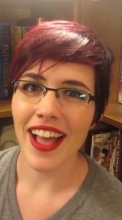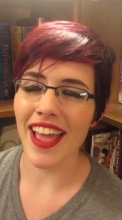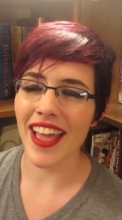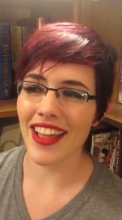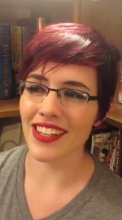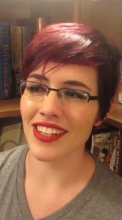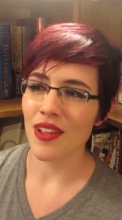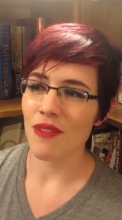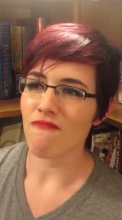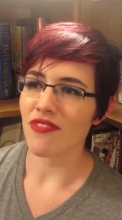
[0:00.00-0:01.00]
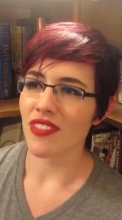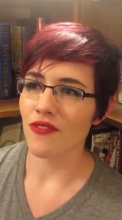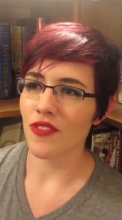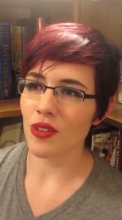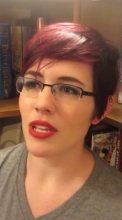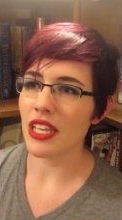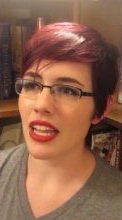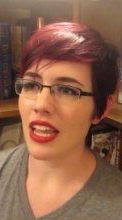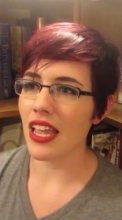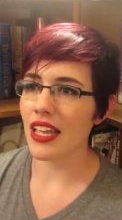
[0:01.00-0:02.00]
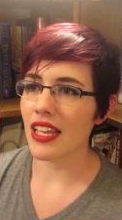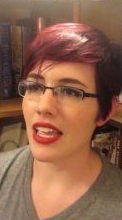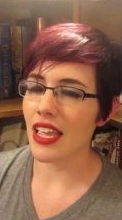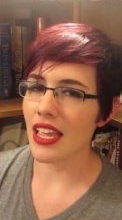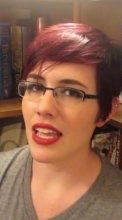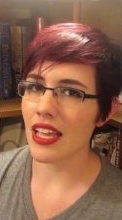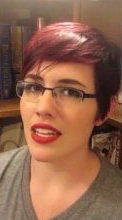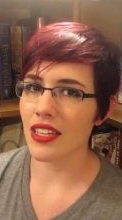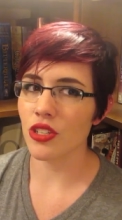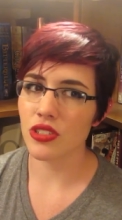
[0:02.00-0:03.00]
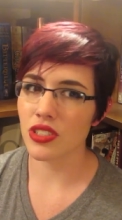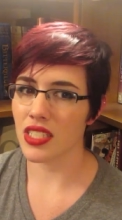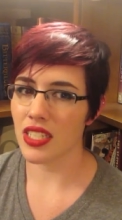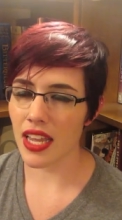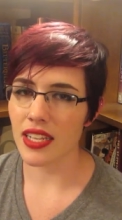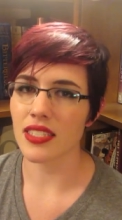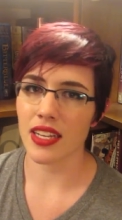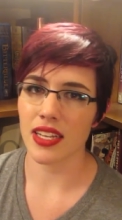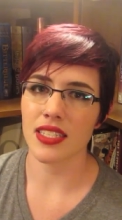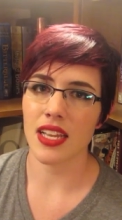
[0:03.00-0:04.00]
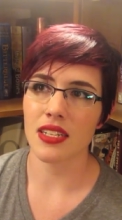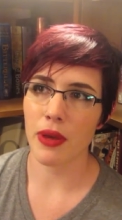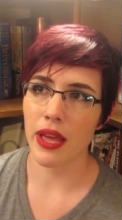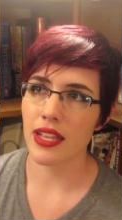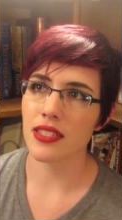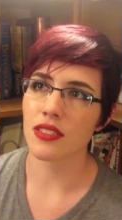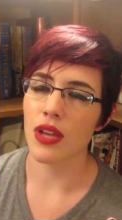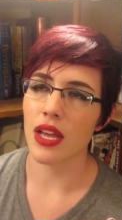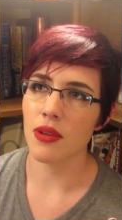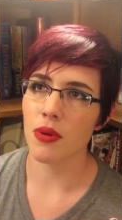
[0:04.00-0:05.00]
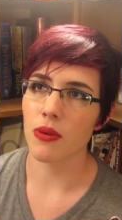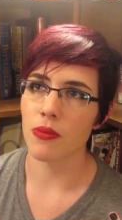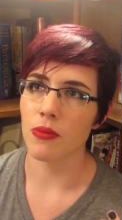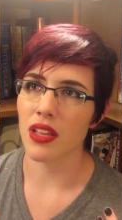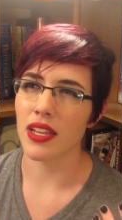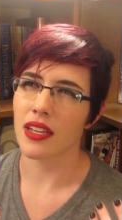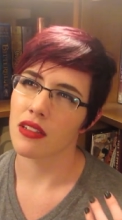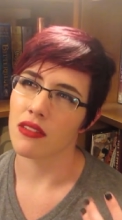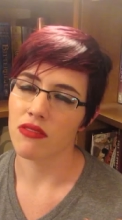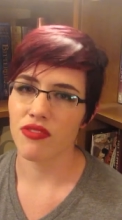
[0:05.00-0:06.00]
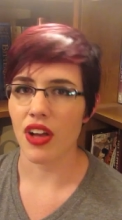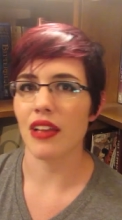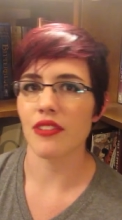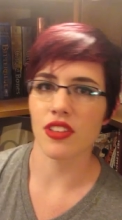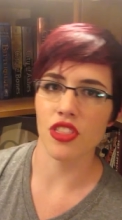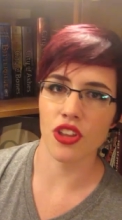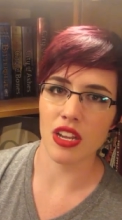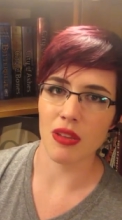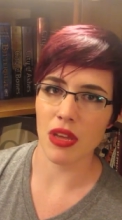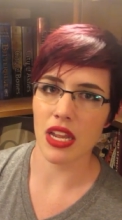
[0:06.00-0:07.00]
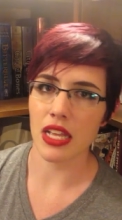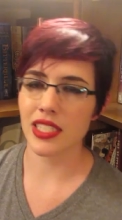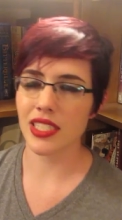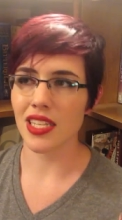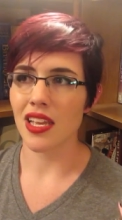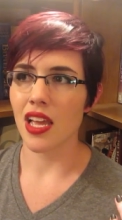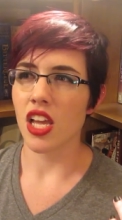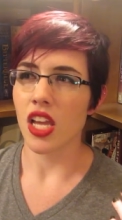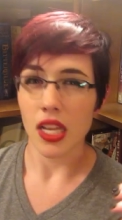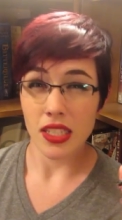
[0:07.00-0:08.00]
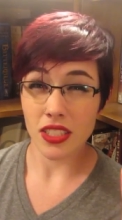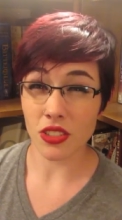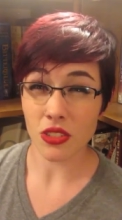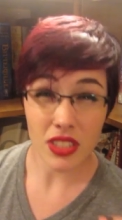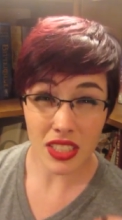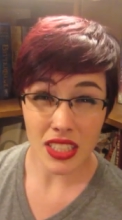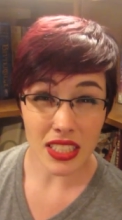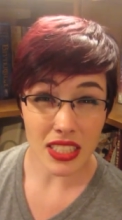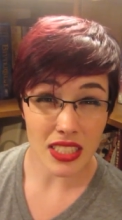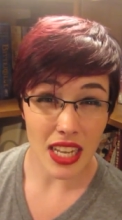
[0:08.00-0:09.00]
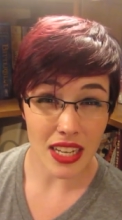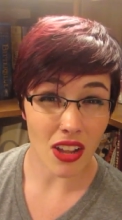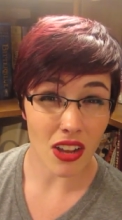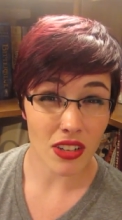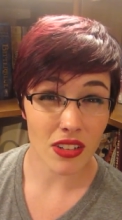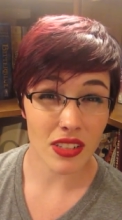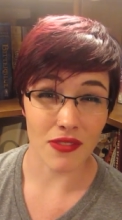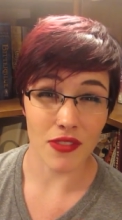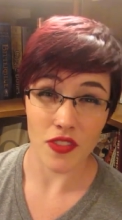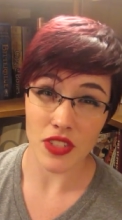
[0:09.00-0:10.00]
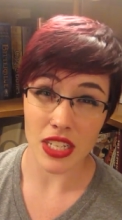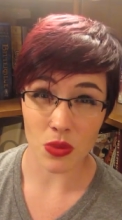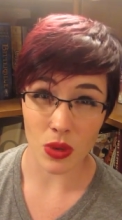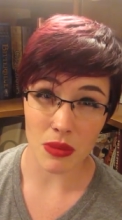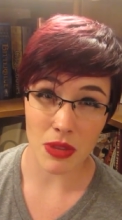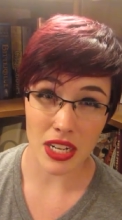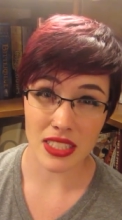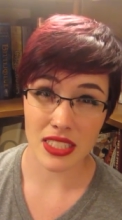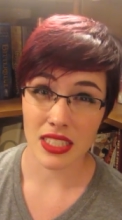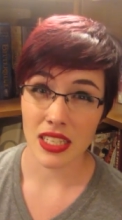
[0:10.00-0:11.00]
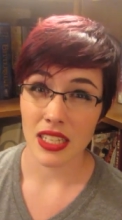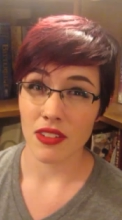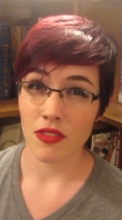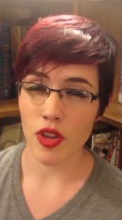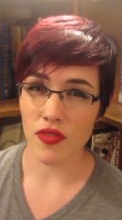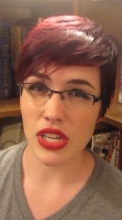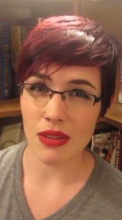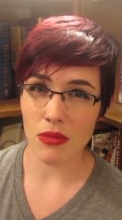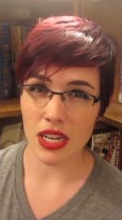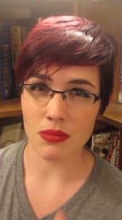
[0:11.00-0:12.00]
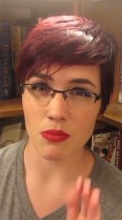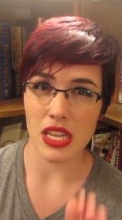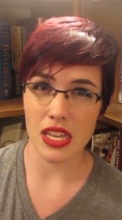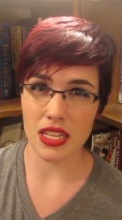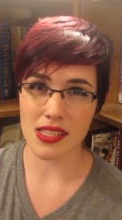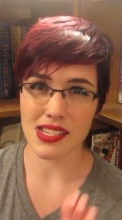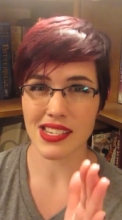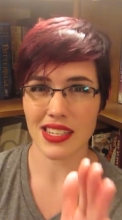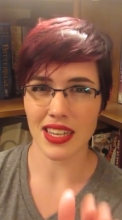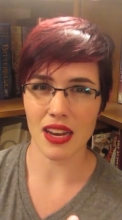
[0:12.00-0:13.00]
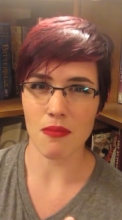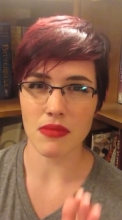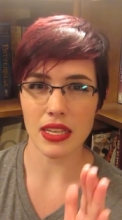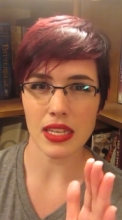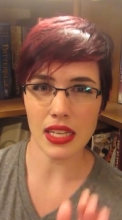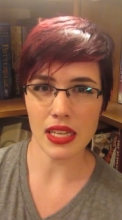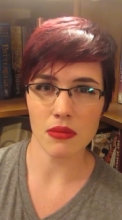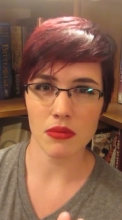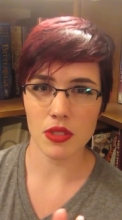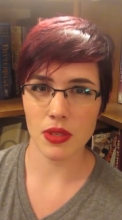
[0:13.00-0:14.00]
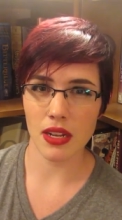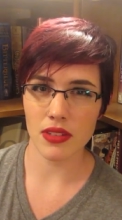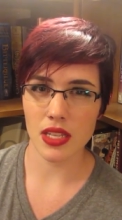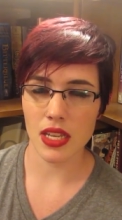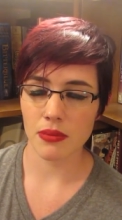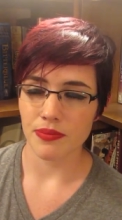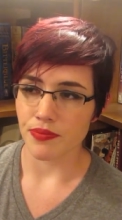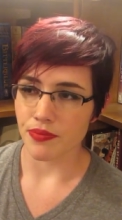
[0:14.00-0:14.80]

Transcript: and filming usually takes like I said depends anywhere from like 5 to 30 minutes usually doesn't take longer than 15 20 minutes 15 minutes being the kind of median between everything